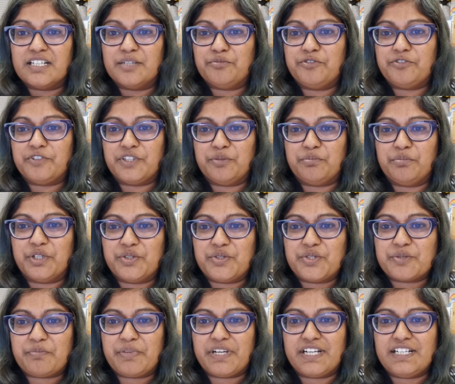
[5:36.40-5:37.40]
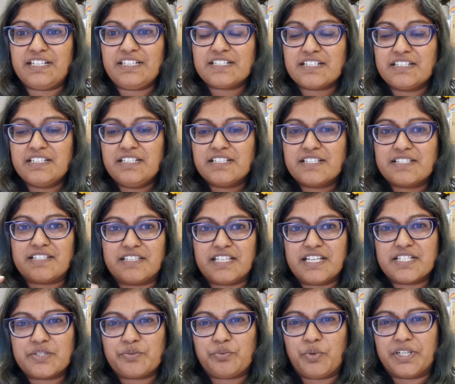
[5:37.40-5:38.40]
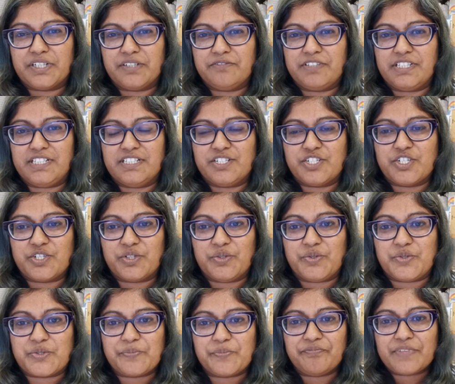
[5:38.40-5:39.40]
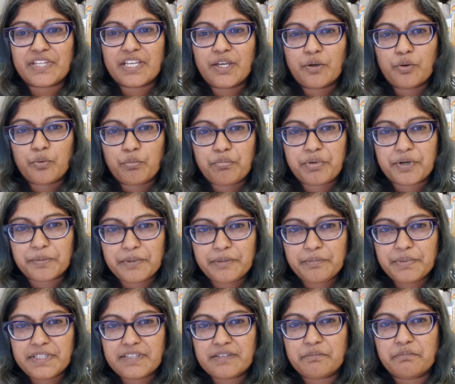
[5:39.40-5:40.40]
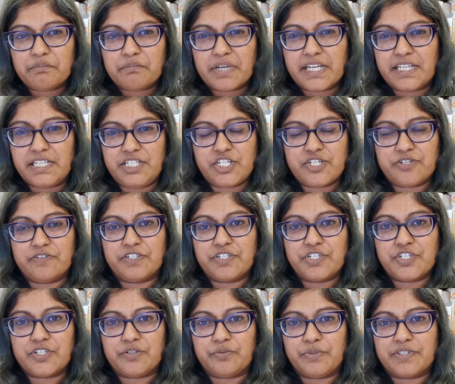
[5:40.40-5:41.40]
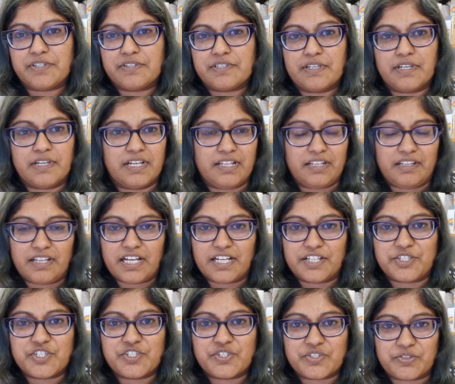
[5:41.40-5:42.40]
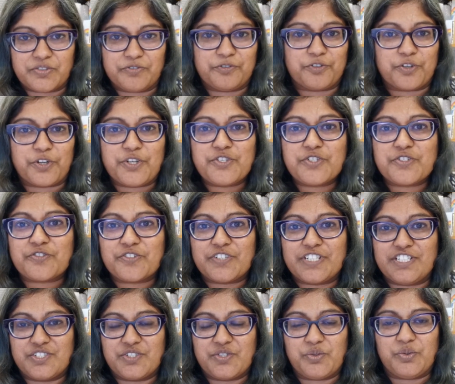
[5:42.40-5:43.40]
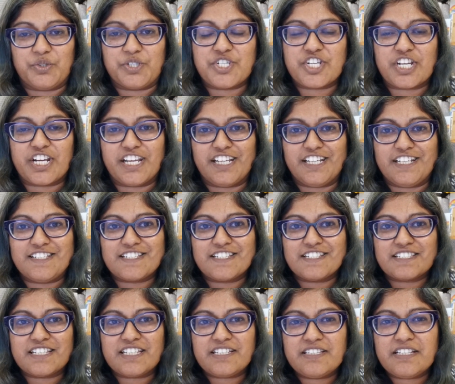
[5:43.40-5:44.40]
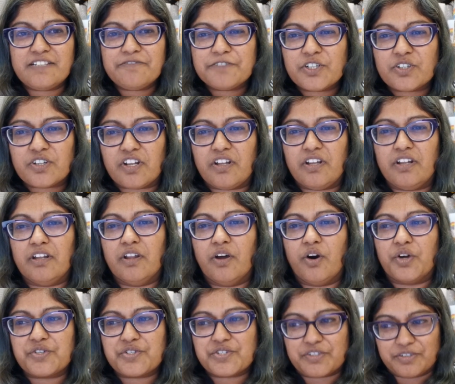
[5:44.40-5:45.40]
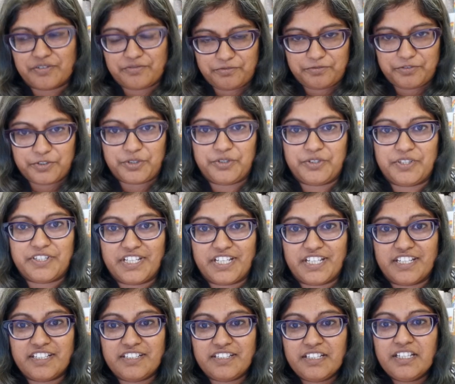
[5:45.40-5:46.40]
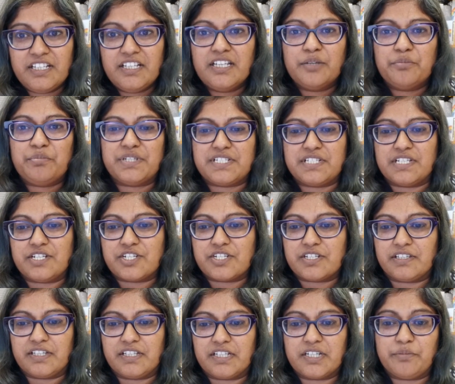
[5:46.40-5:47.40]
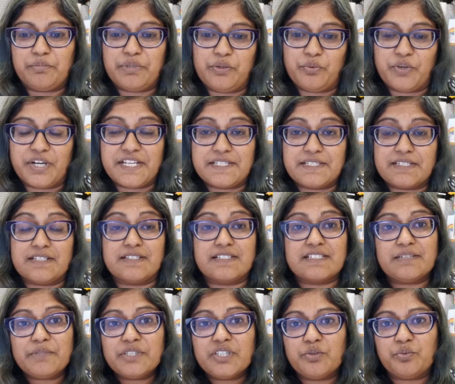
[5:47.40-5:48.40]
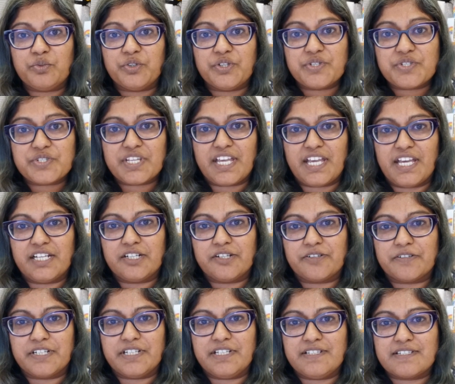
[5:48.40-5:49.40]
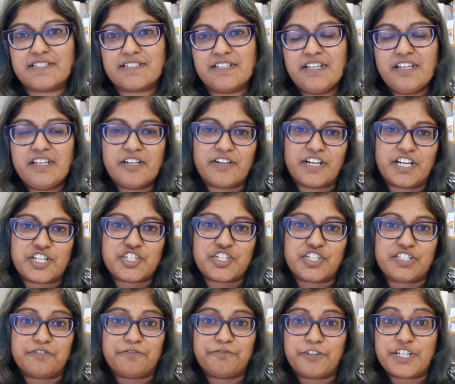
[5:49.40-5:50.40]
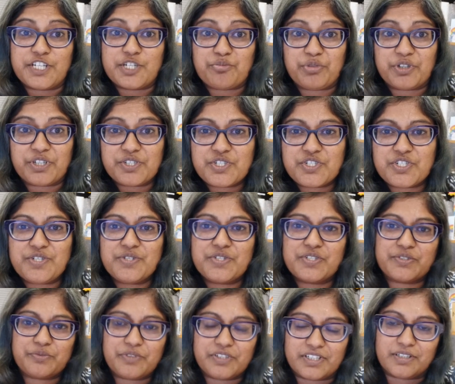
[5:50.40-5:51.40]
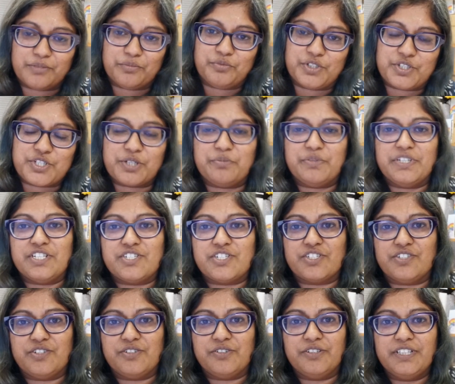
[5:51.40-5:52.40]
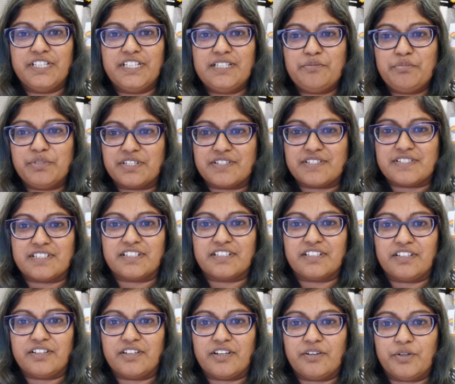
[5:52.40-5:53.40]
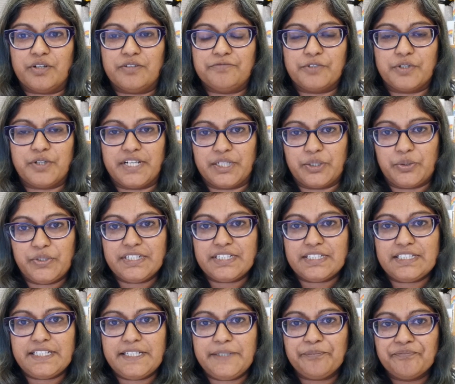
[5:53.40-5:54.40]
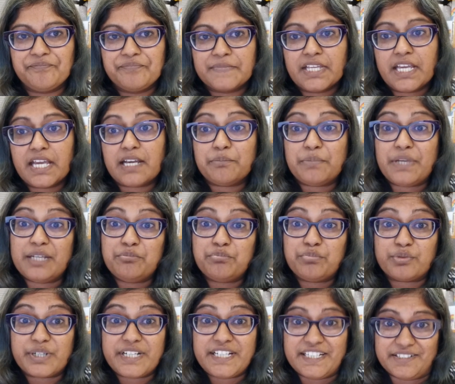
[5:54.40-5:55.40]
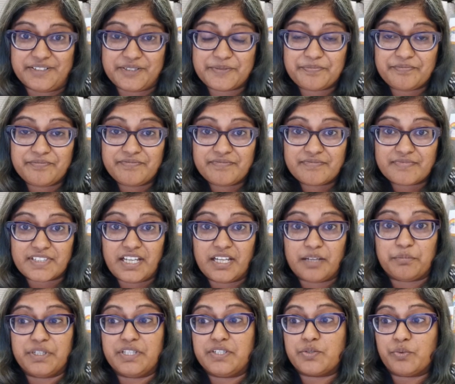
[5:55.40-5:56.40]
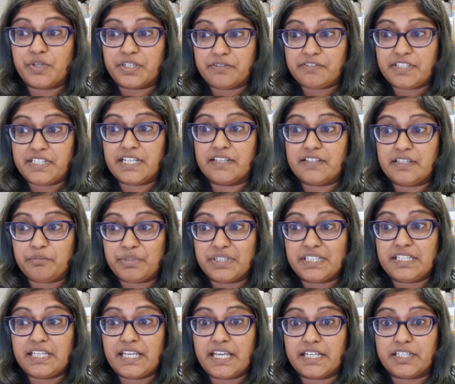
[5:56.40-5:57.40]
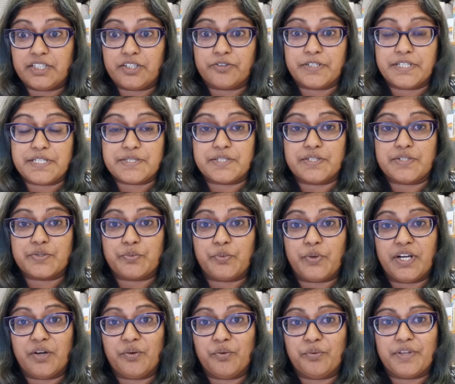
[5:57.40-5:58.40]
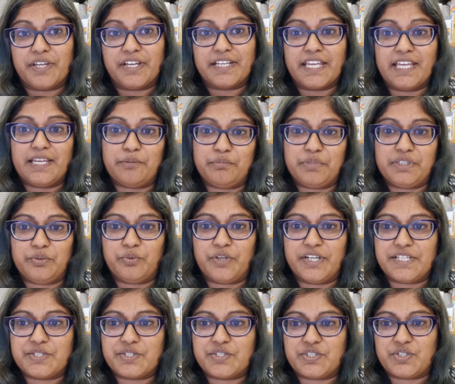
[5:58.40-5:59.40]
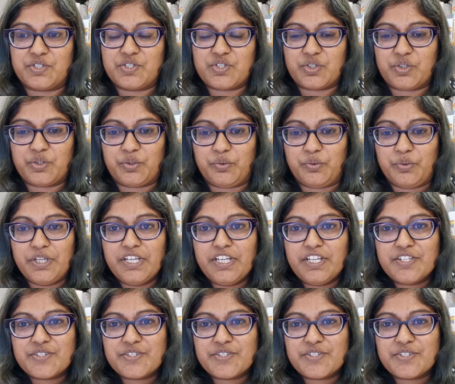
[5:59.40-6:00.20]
For the most part. So that's one of the issues. Probably the major issue with large sort of grocery store chains is that they've got a lot of food there, potentially that could be waste. And some of the worst categories are actually your fresh produce, which I mentioned earlier, because it can go off quite quickly. And bread is one of the other big categories as well that can be wasted too.